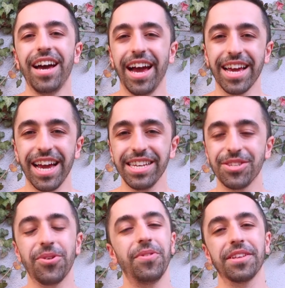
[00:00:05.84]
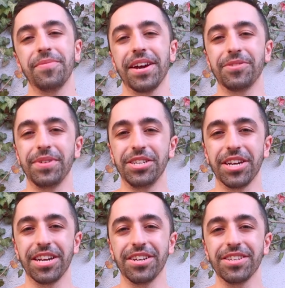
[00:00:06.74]
Hi guys, so welcome back to my
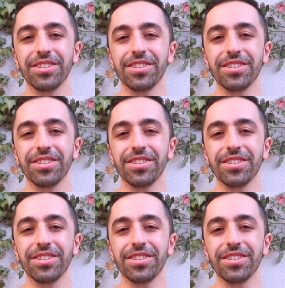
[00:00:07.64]
channel.